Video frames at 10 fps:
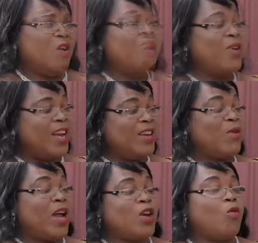
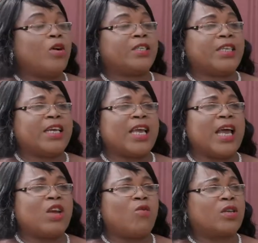when he was sick
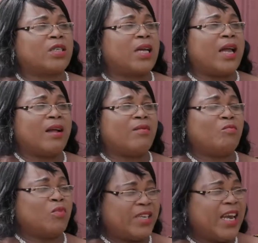and he was
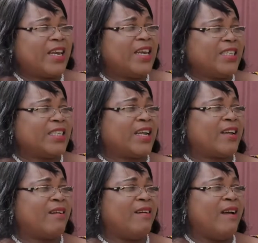deadly sick,
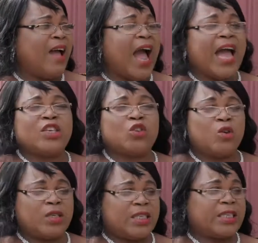I
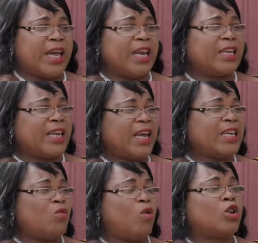just decided,
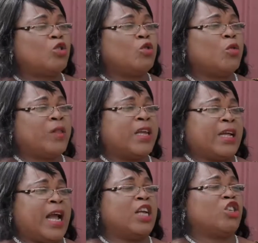Daddy, what do you
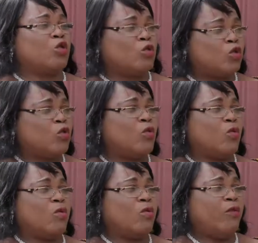think I should do
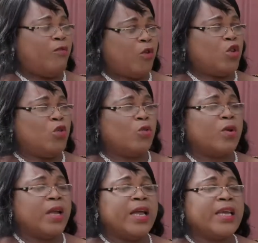for you?
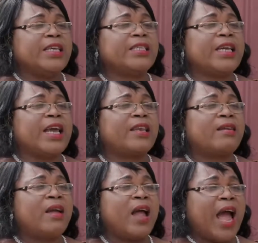He said,
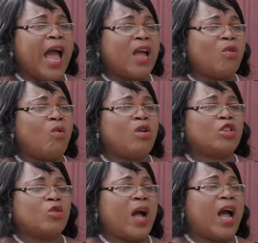I want
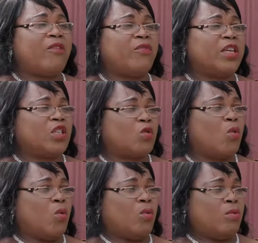to have a
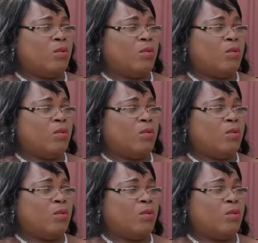school